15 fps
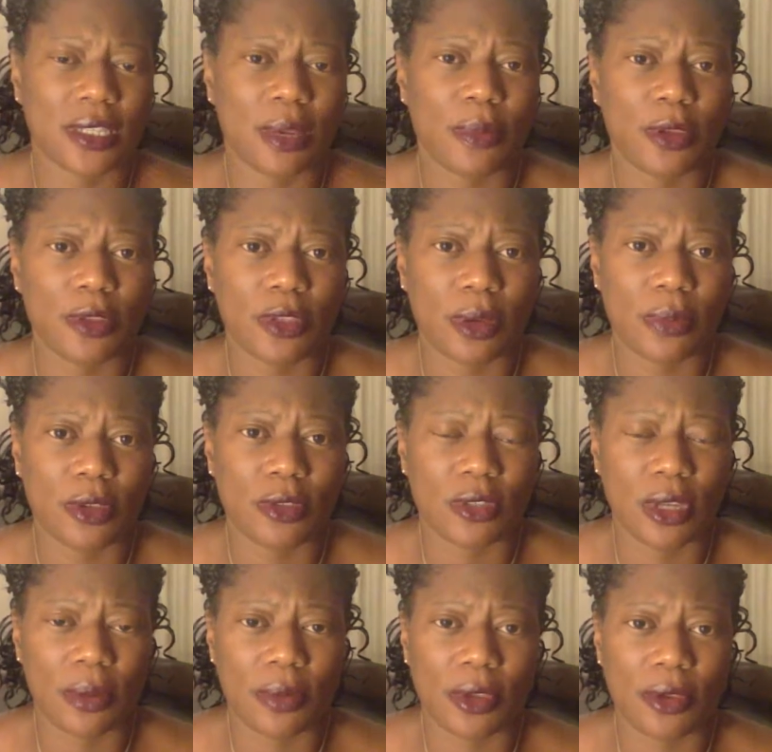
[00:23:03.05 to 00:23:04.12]

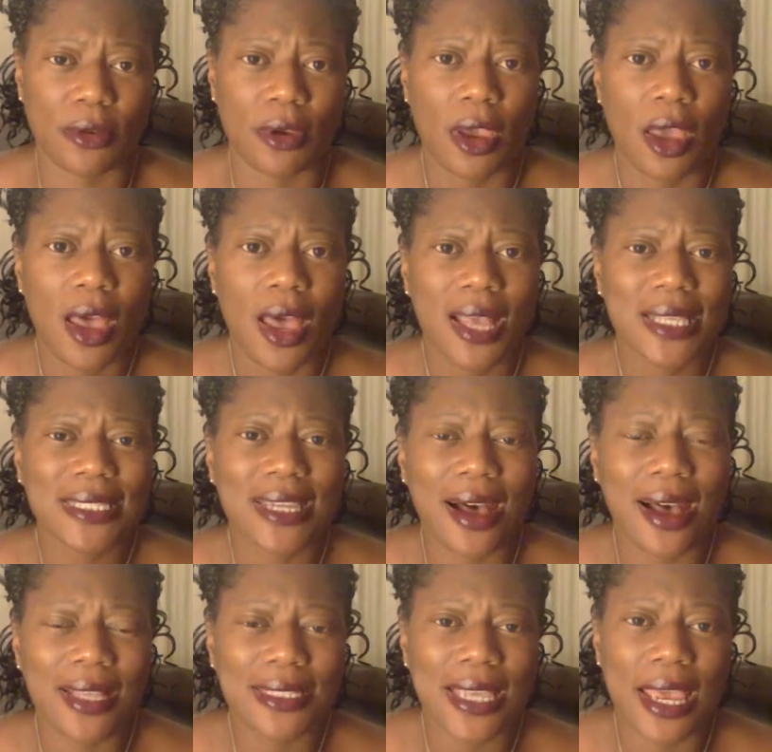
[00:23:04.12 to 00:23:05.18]

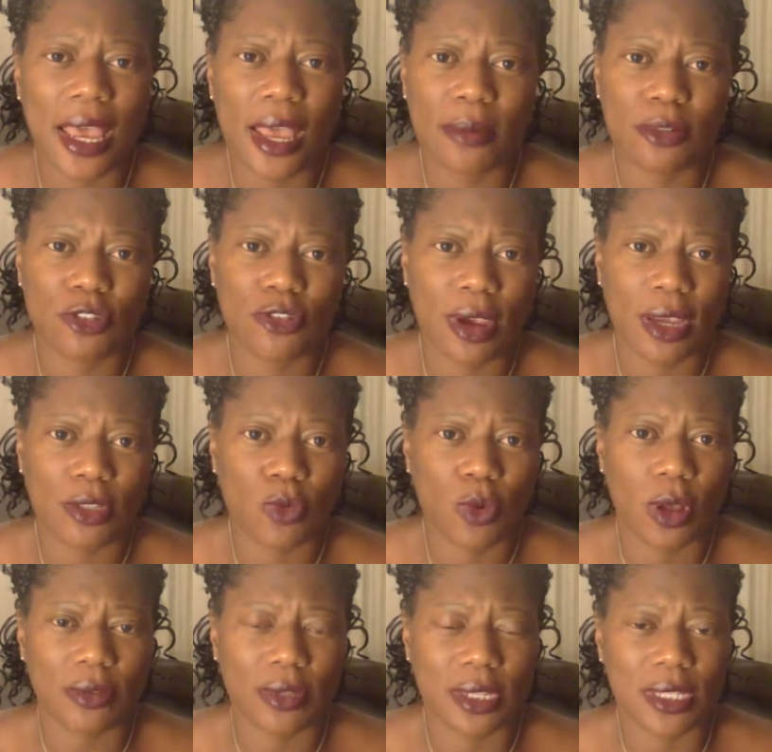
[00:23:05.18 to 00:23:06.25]

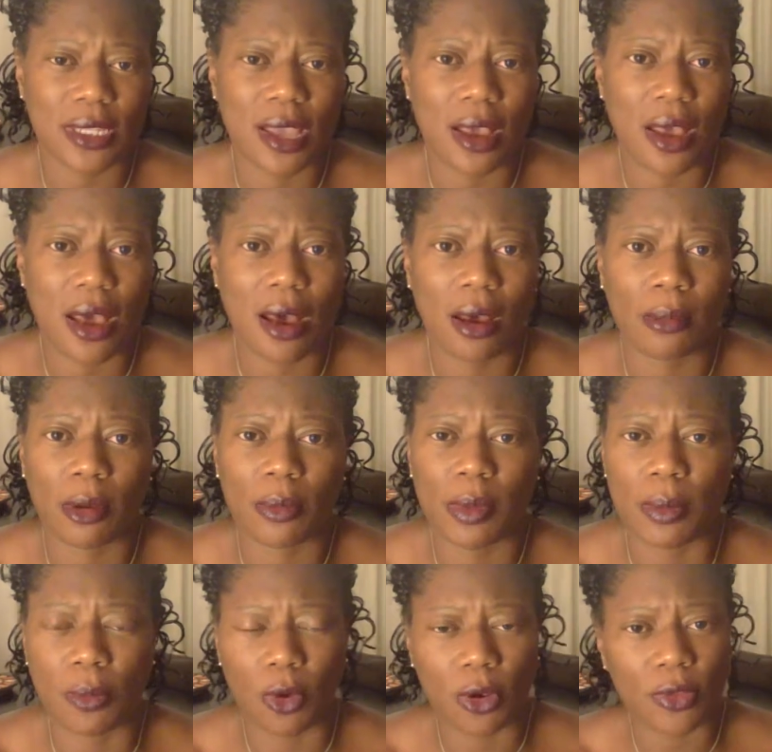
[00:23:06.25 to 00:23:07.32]
www.abstractwellness.com. I'll be
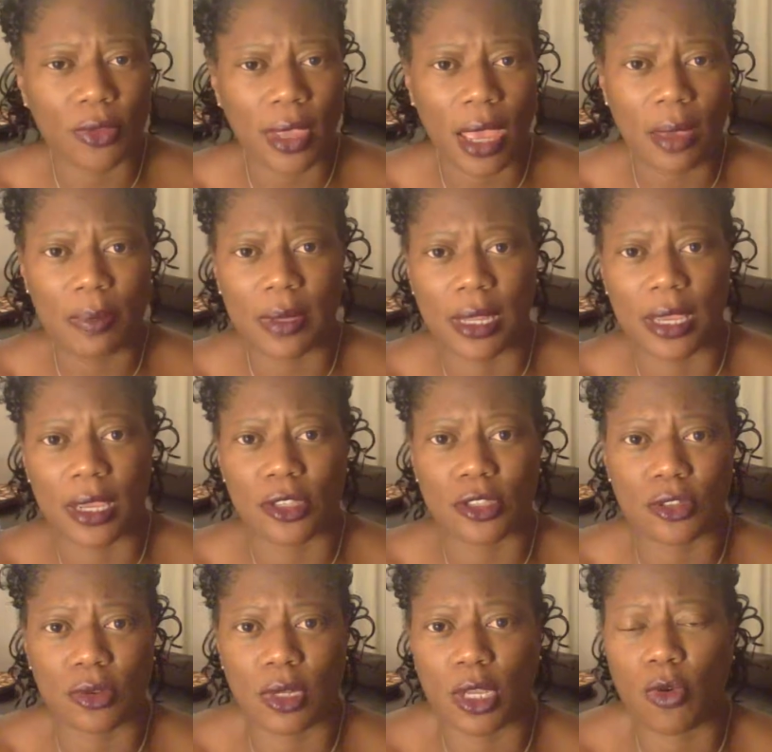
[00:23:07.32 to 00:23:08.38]
more than happy to
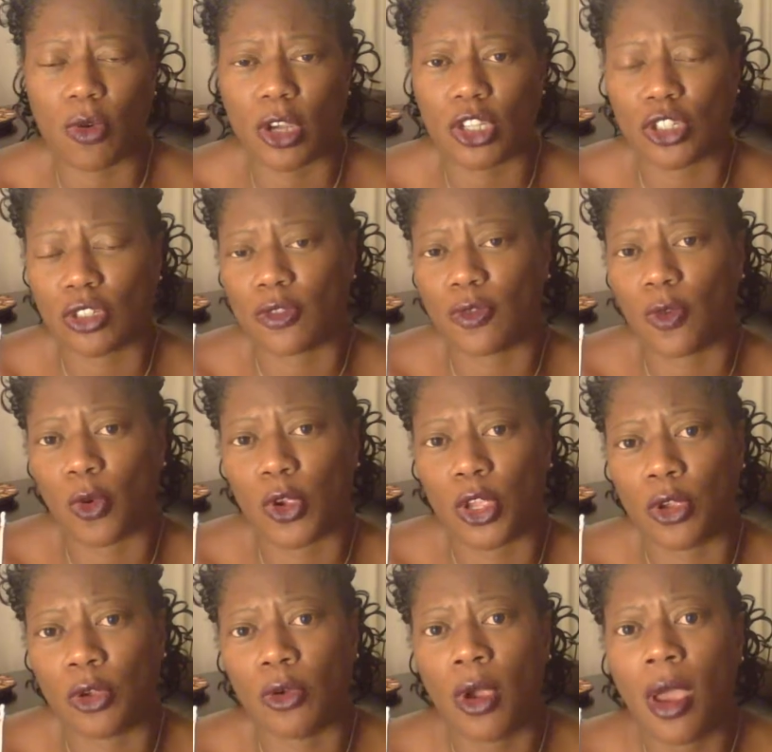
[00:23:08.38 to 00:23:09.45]
answer any questions for
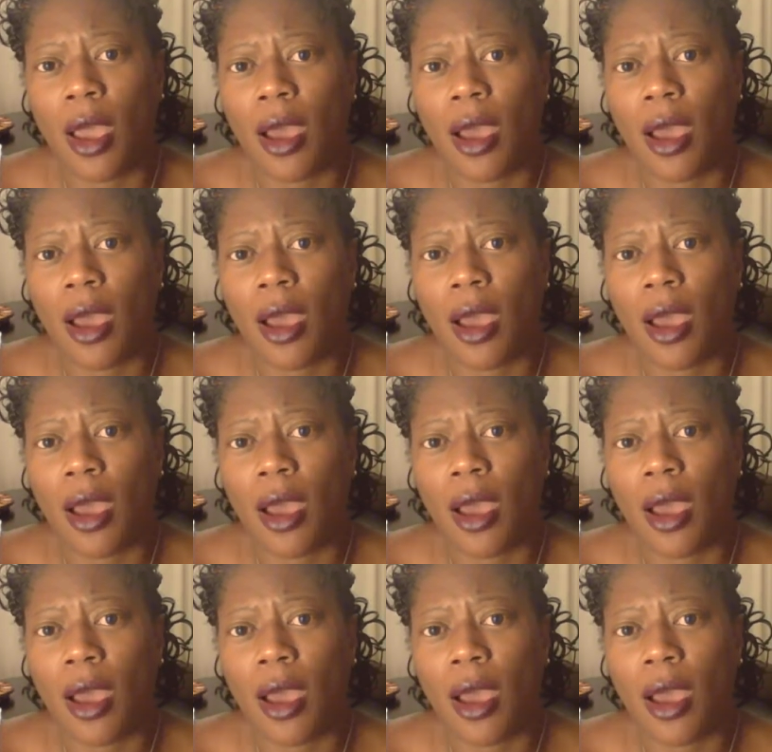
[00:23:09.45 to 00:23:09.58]
you.